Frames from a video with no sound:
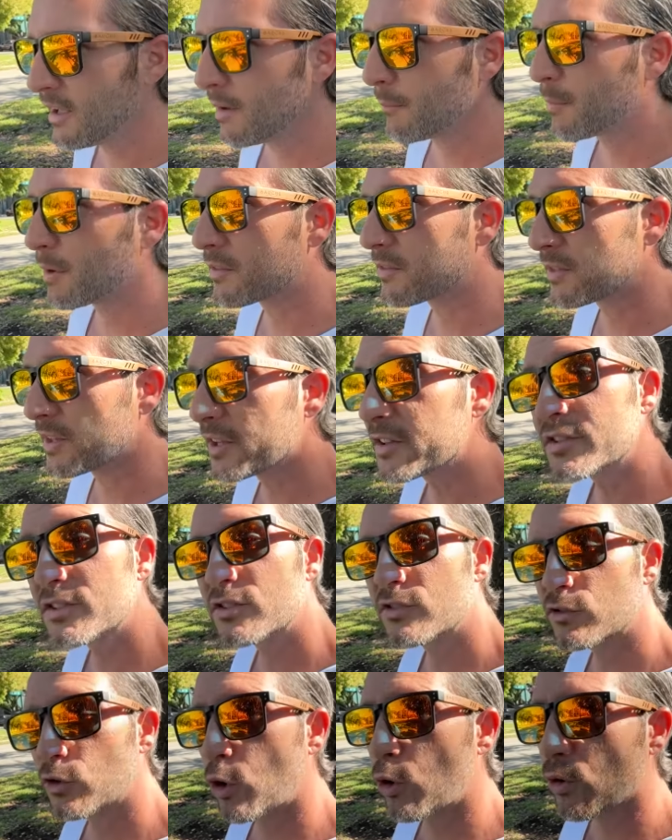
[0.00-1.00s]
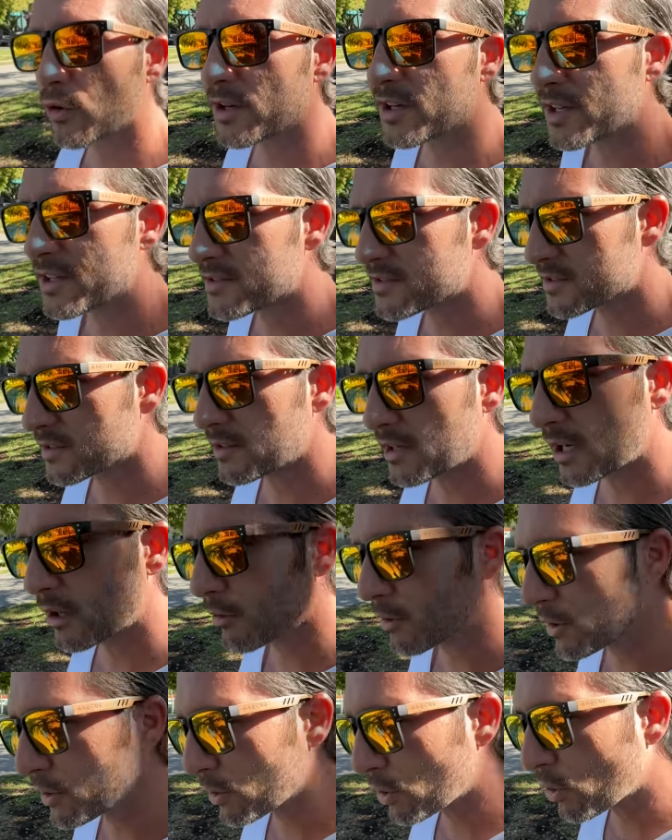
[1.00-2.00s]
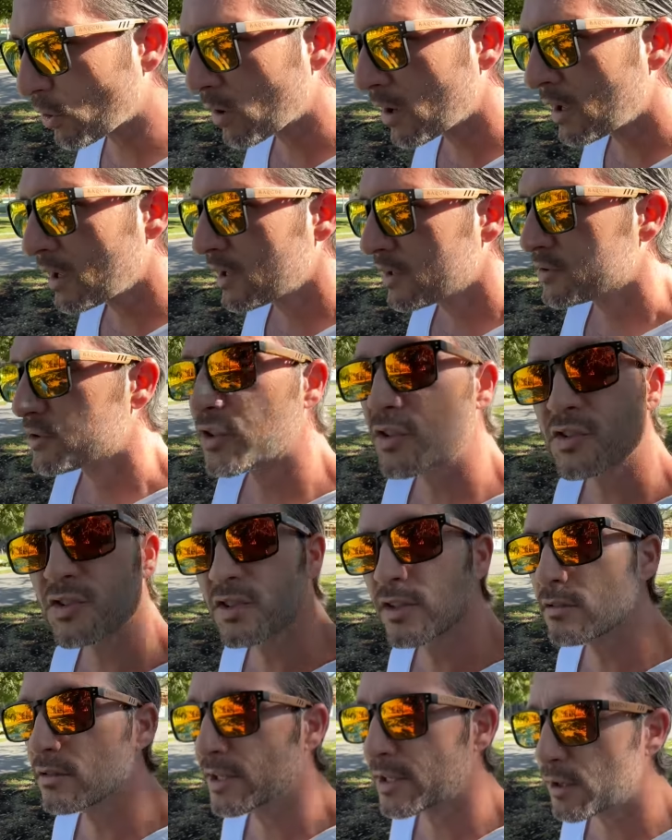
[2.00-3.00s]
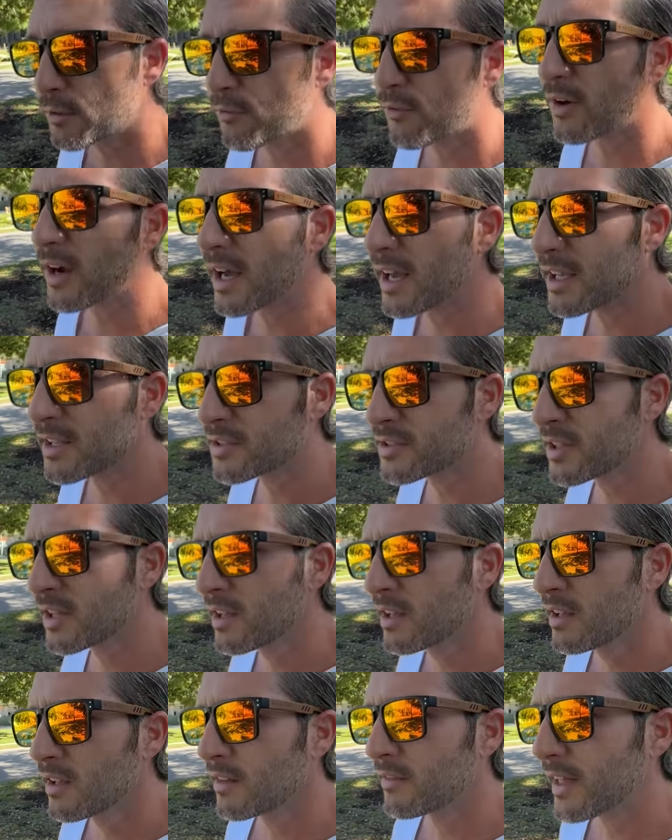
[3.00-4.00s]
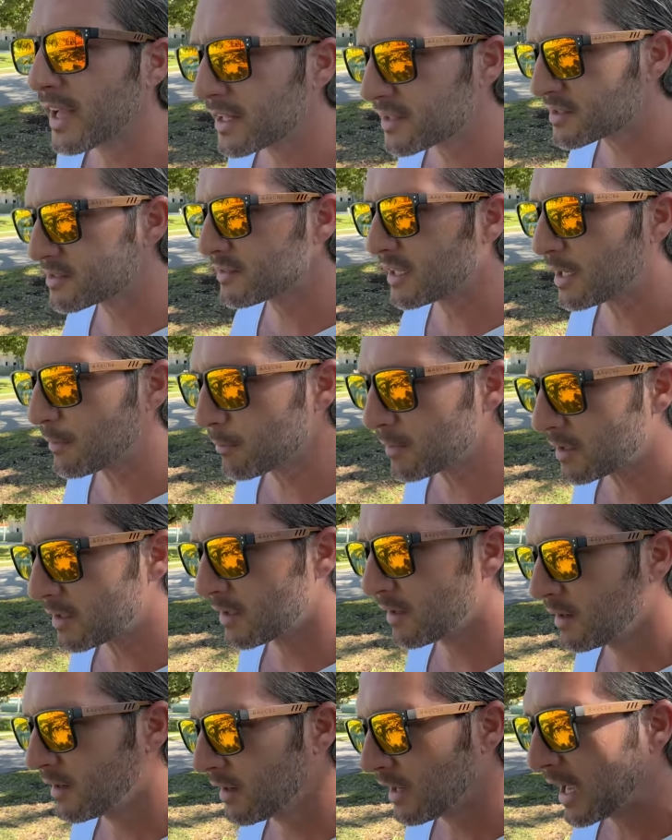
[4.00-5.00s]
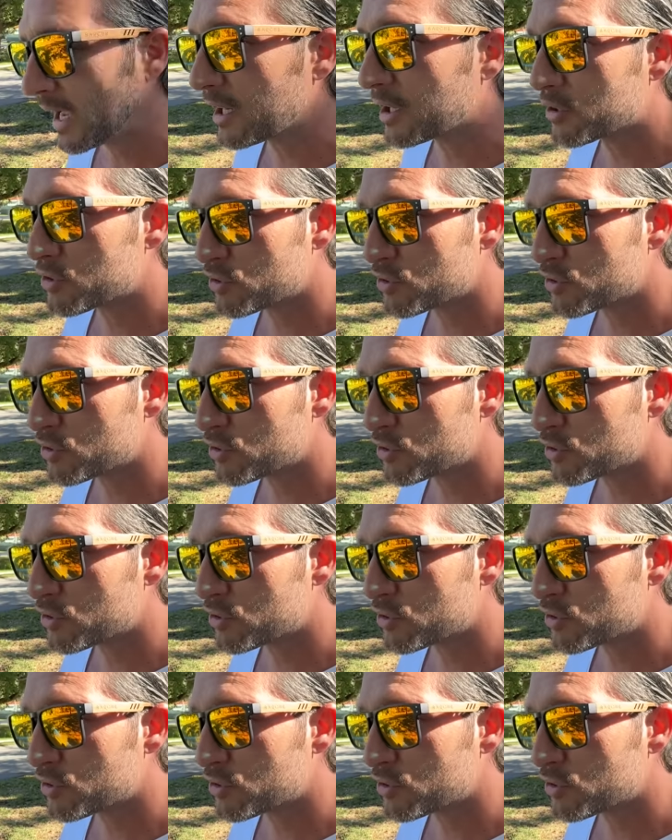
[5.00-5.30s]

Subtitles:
but this story and scenario just solidifies that statement. And it